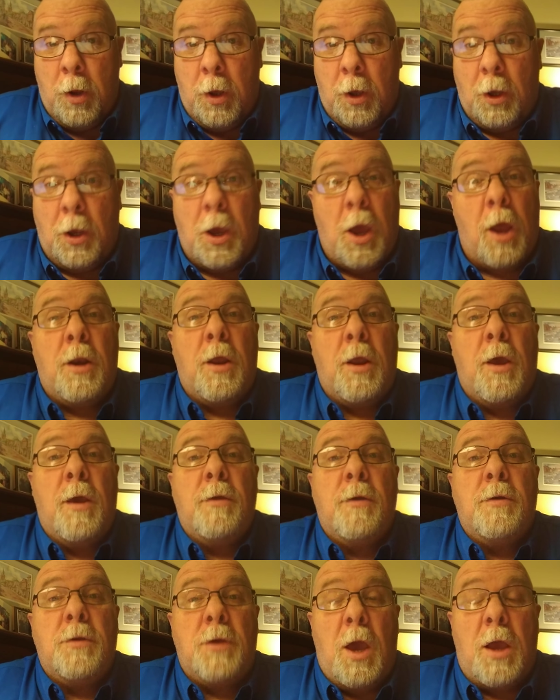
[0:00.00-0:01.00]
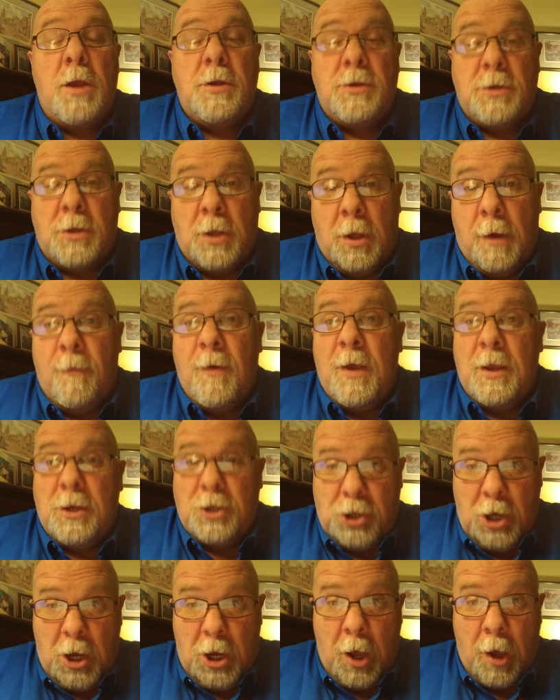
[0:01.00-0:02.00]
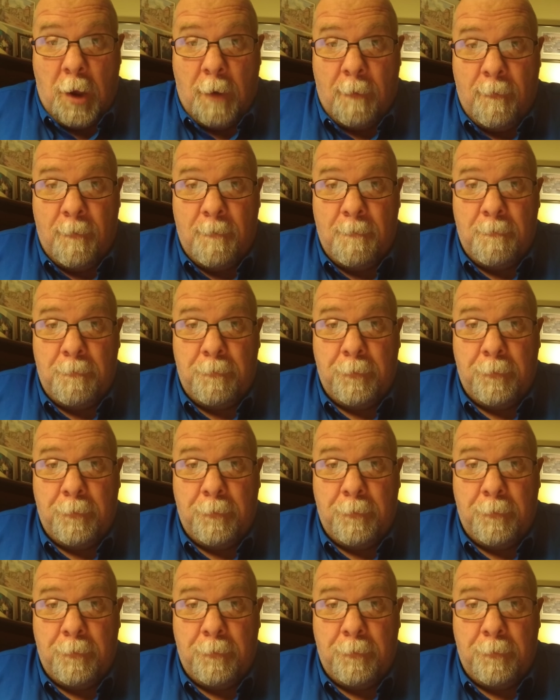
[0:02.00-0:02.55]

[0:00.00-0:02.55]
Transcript: And God love, God's love, that child,